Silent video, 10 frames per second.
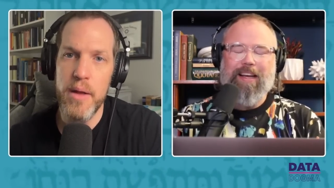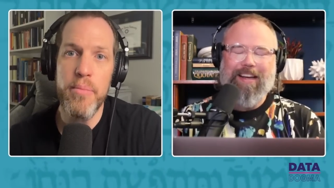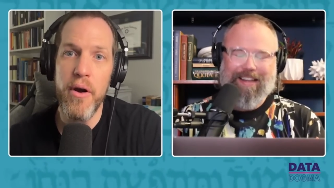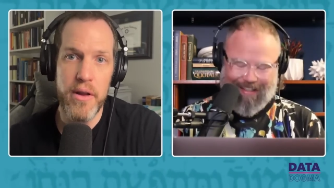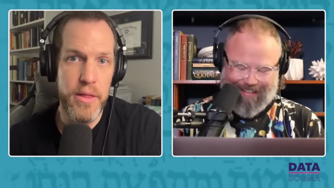Speaker 1: And
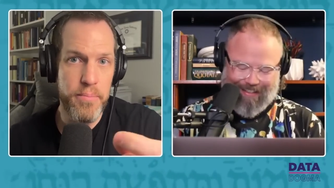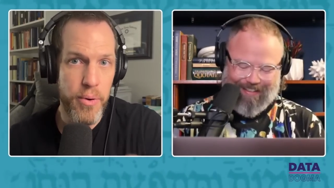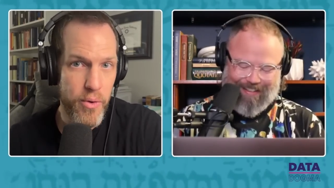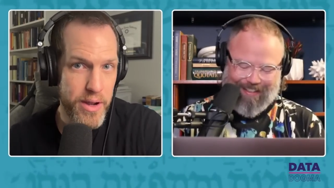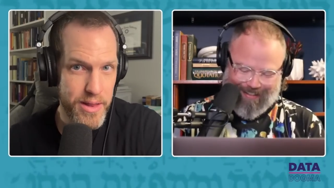part yes, of the indeed.
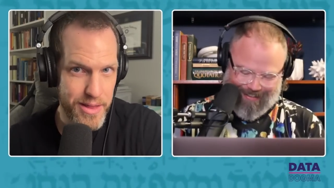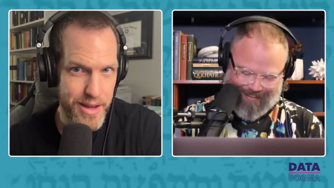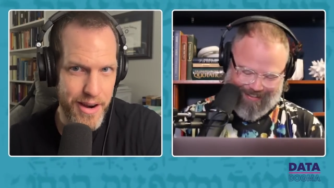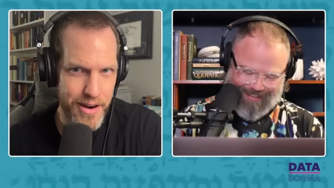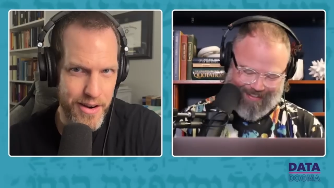point
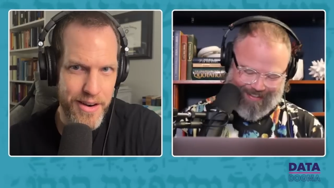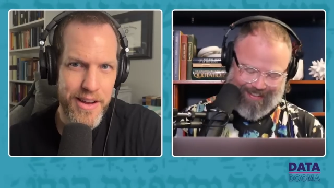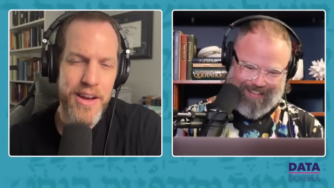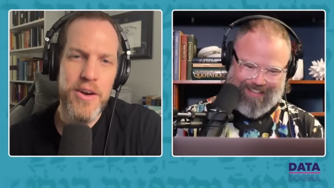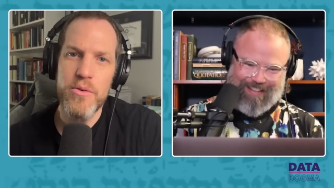there
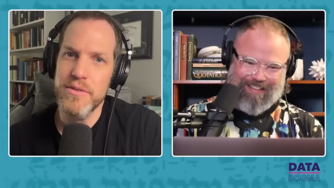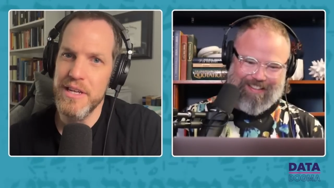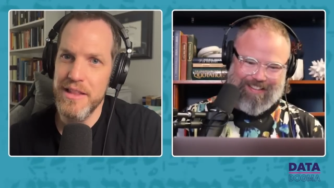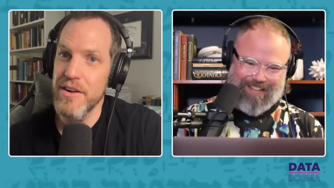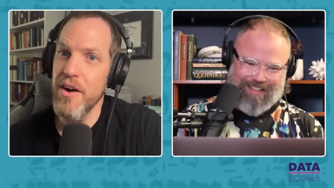was
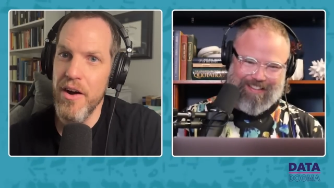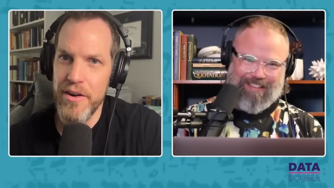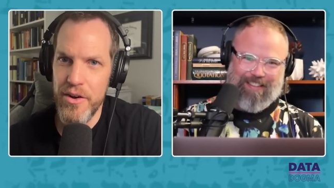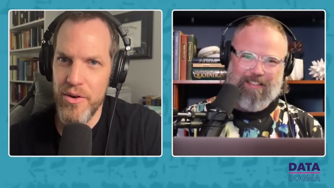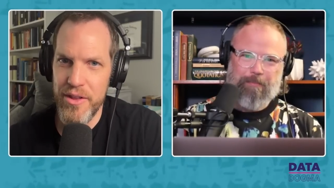that there are
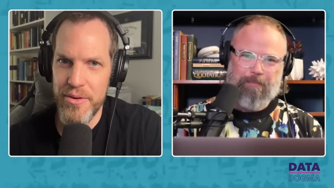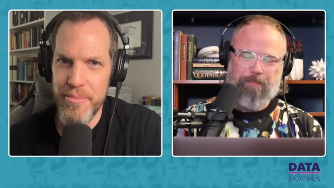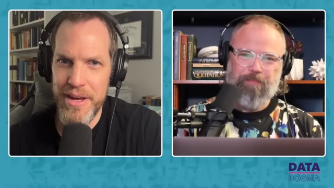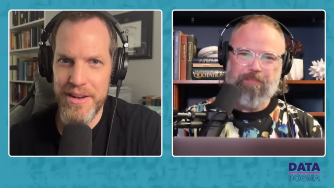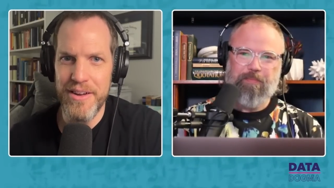no other
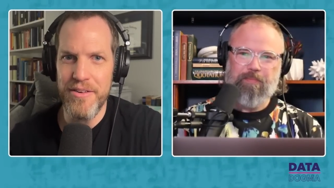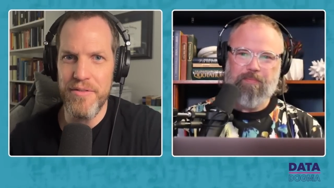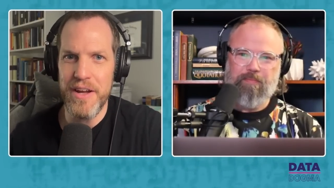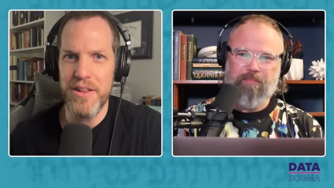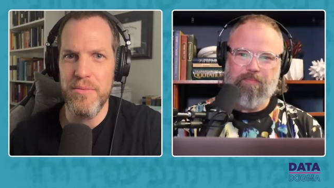men
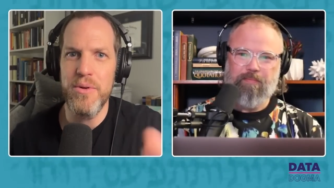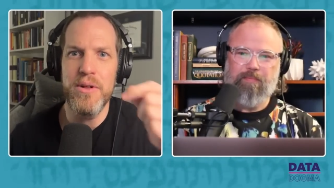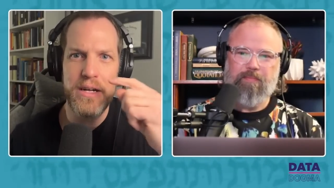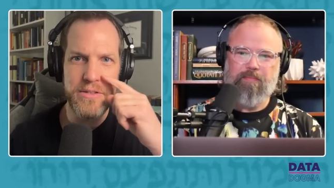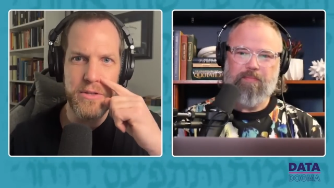available,
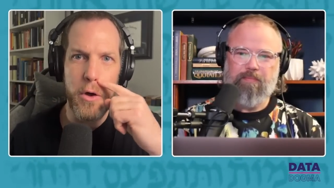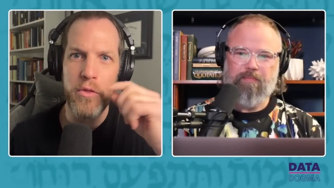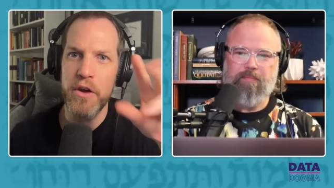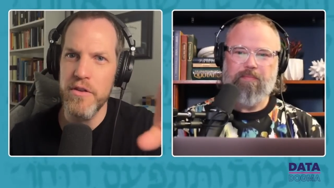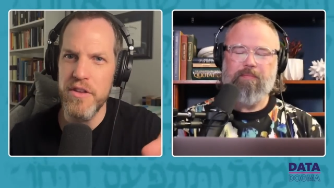and so
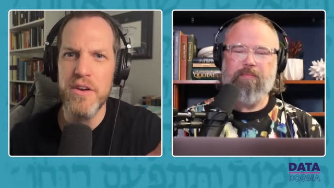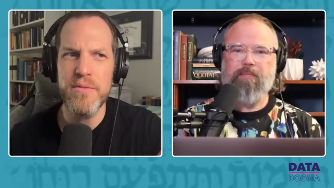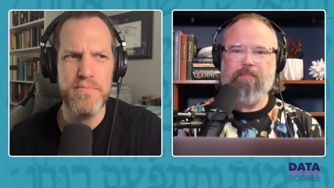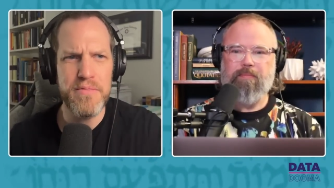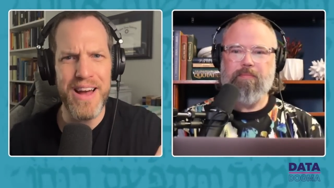they're they're
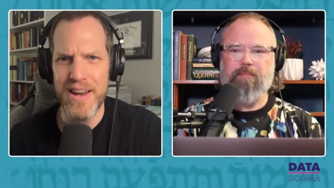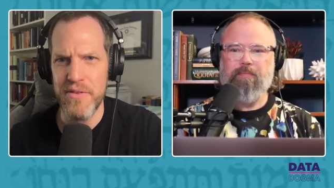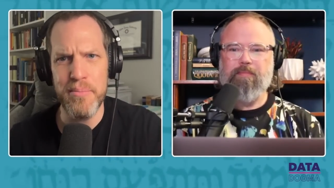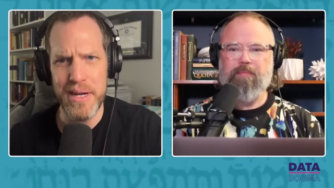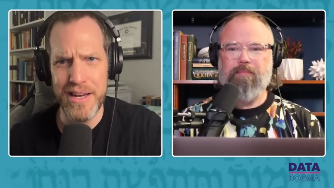kind of a
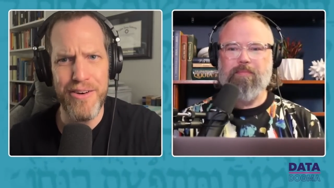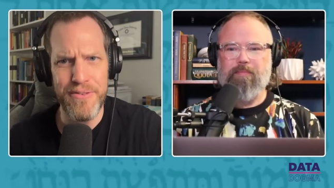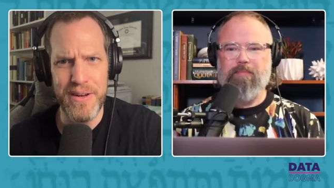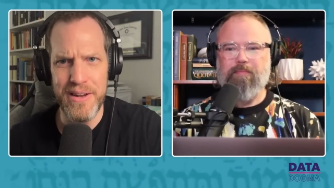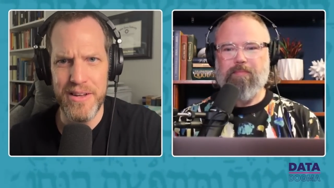
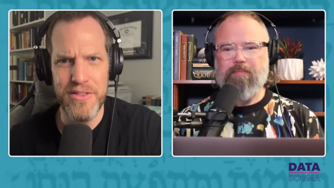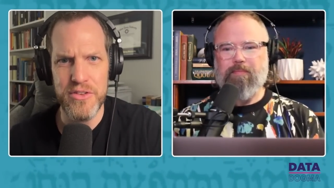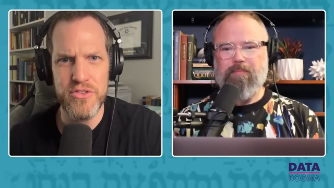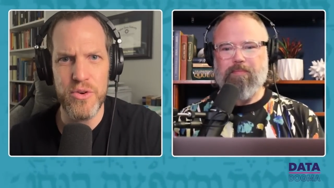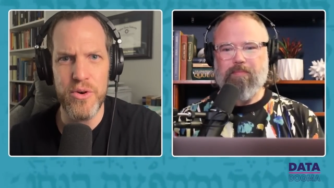MacGuffin in the
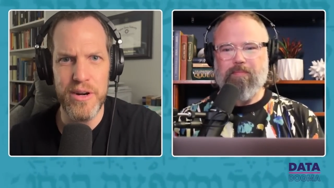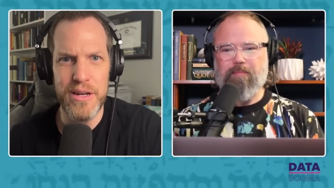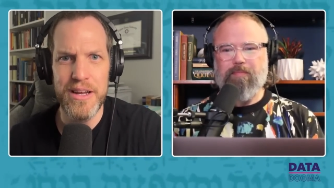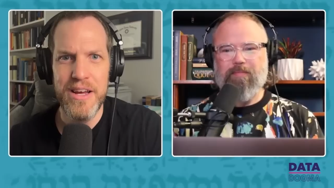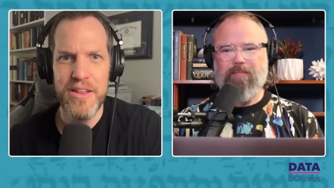story.
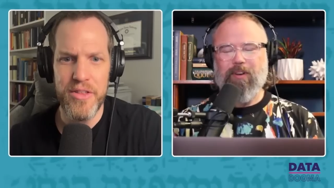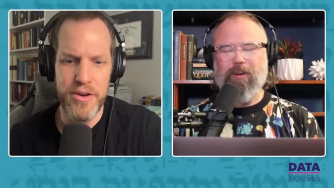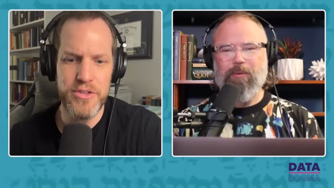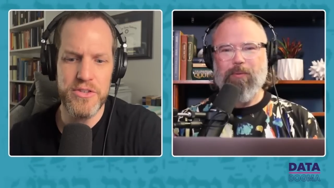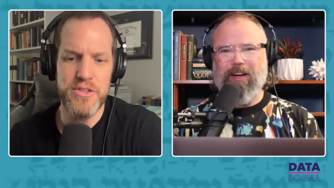They're
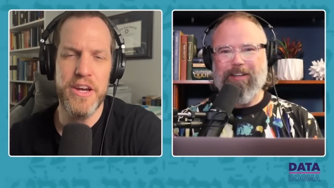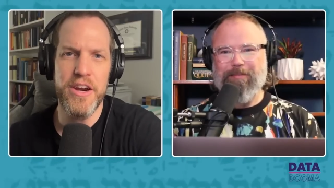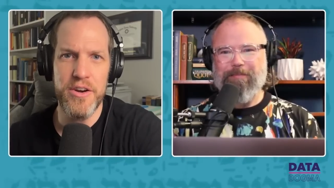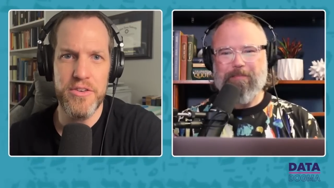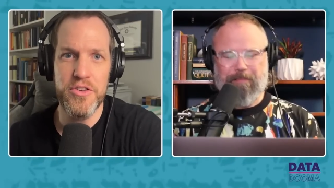just right.
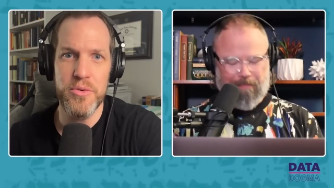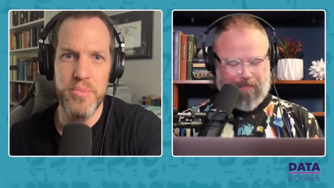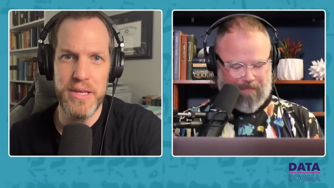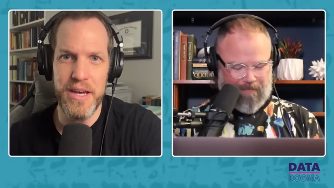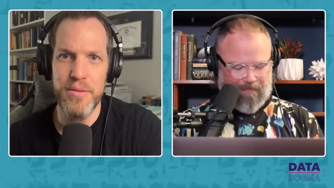there to
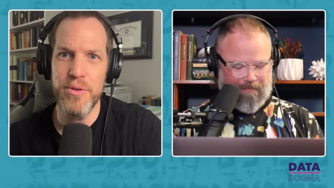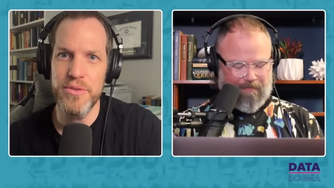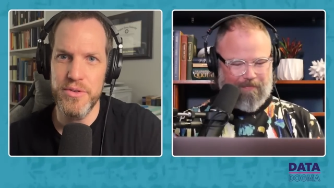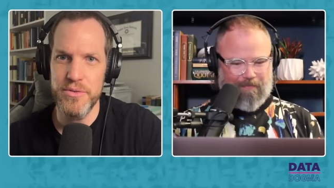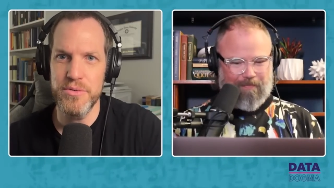be able
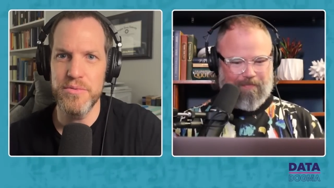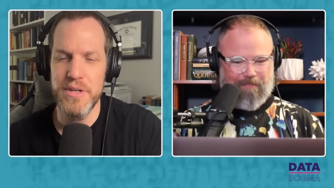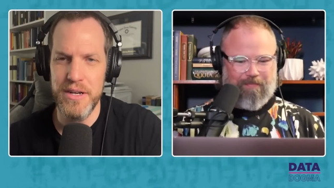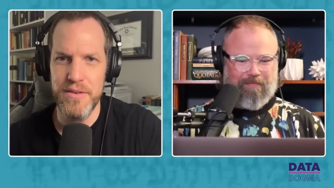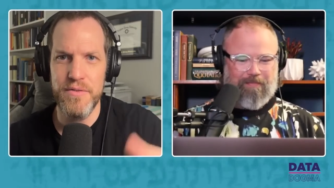to
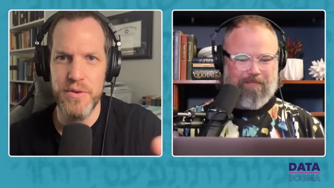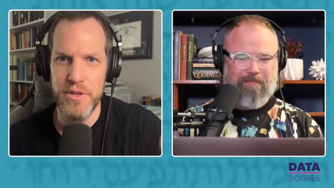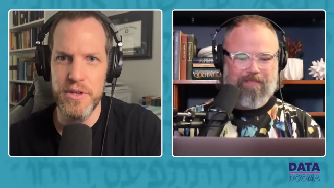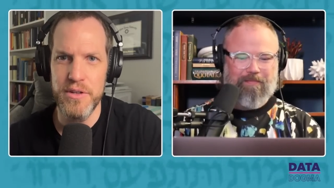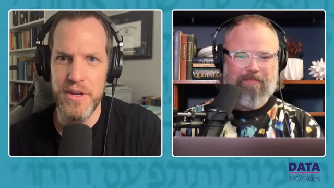uh, for
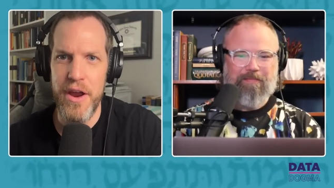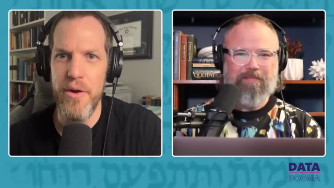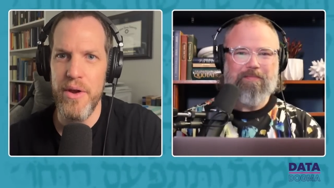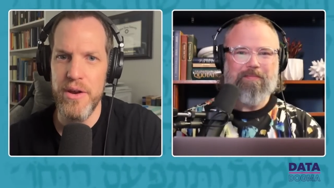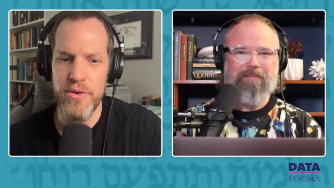the
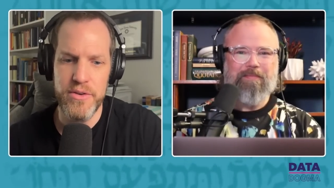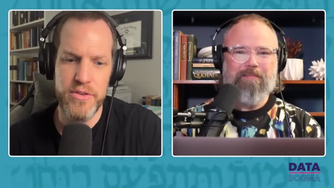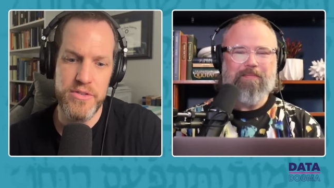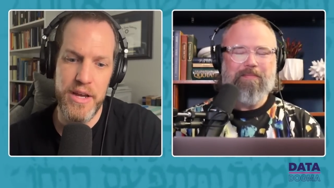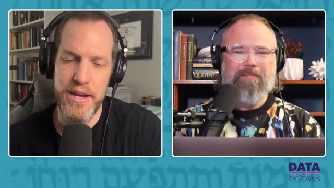narrators to
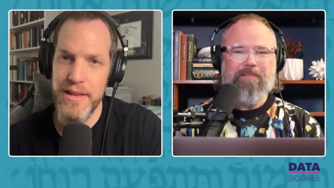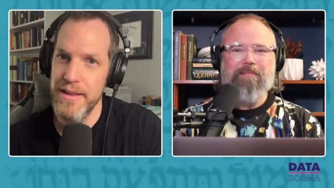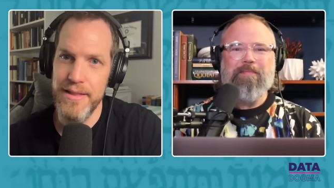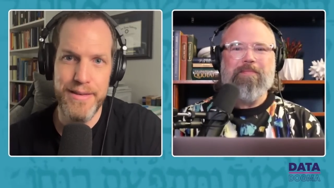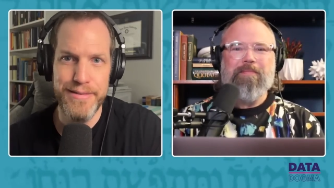say, and
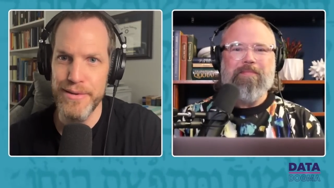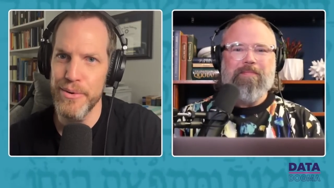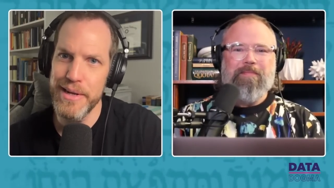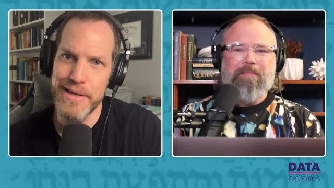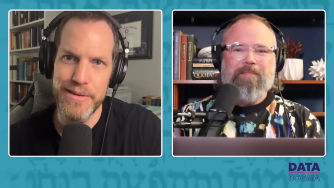then these two
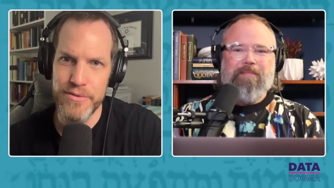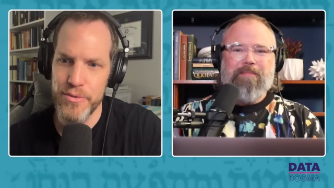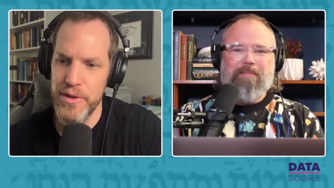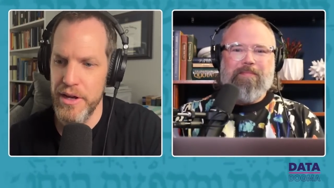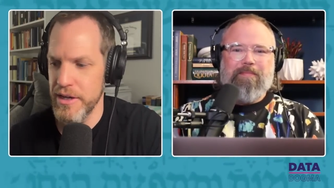idiots
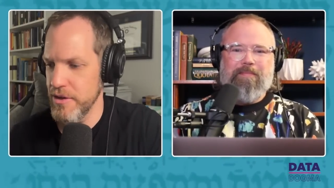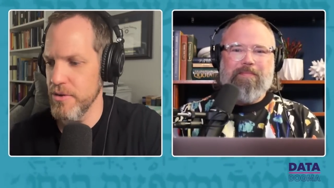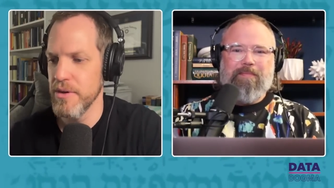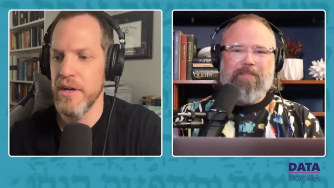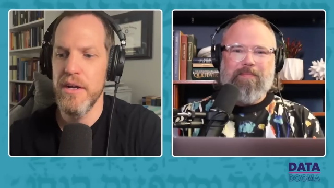were like, "You,
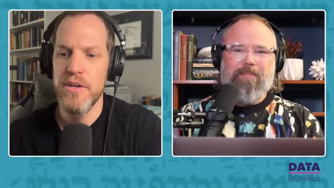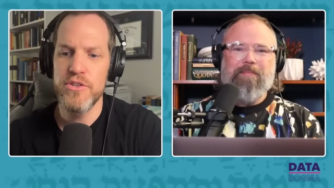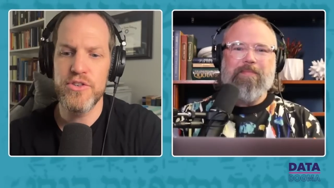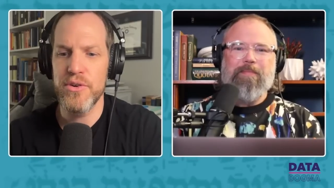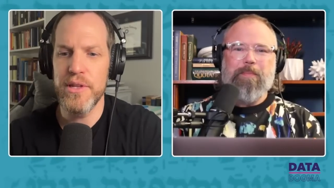
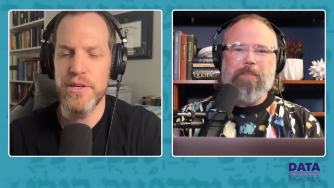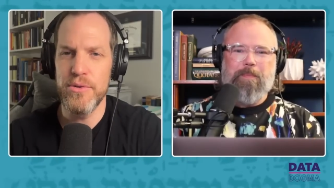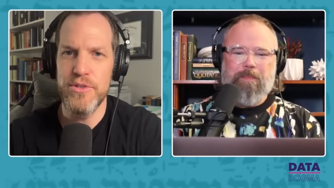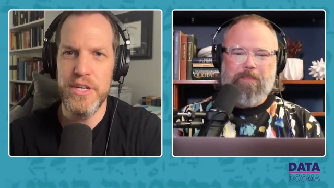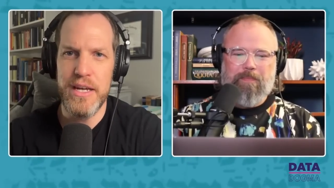surely you
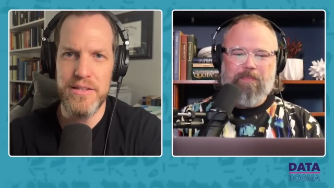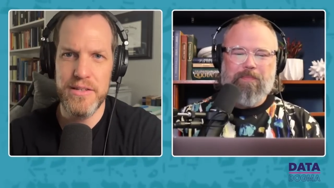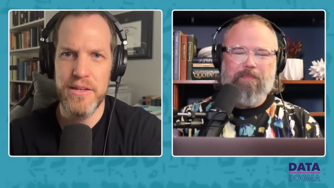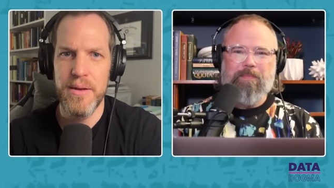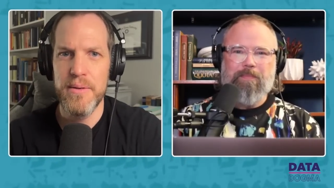jest.